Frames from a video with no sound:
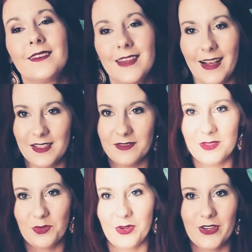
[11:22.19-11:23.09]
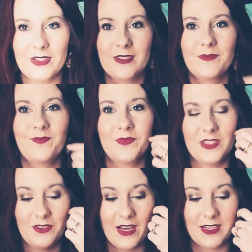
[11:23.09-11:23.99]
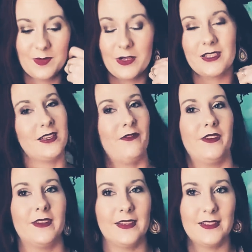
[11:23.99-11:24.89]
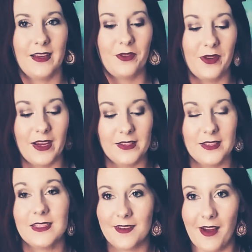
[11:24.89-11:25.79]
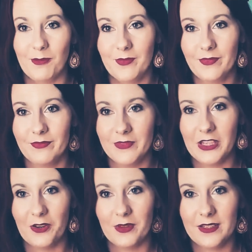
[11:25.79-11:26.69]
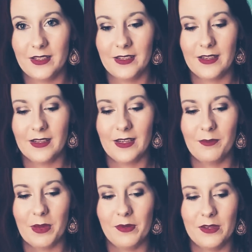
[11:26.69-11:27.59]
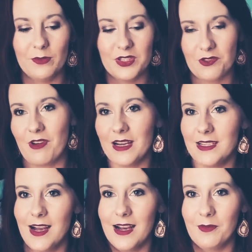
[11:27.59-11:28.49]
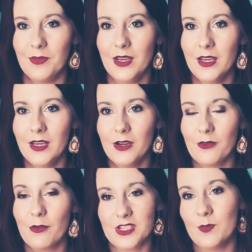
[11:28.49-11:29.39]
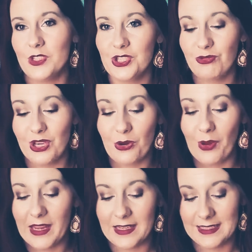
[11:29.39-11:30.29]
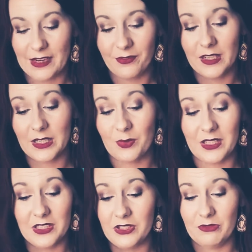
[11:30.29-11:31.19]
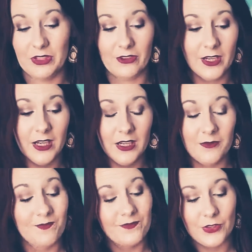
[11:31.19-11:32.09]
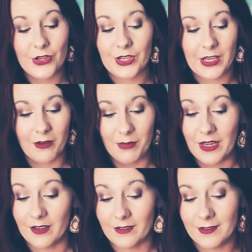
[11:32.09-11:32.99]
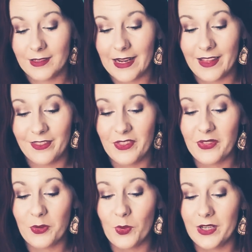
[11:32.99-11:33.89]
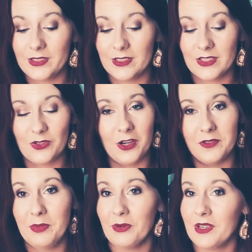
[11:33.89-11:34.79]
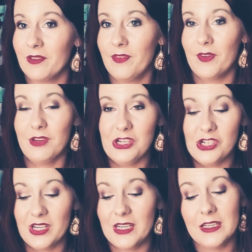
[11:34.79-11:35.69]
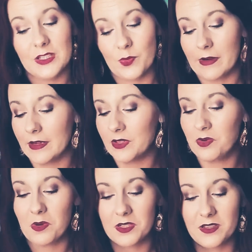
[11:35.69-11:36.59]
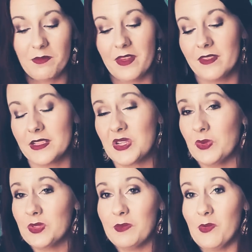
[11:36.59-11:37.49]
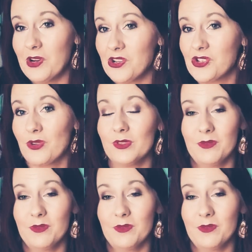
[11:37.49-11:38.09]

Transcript: the Ace of Swords. So yeah, Spirit's definitely saying, okay, it's time. You know, maybe it was the right time for someone to get awakened. And I feel like when they do, they're going to come in and they're wanting to start building a foundation, and it's working towards something that's their ultimate wish, the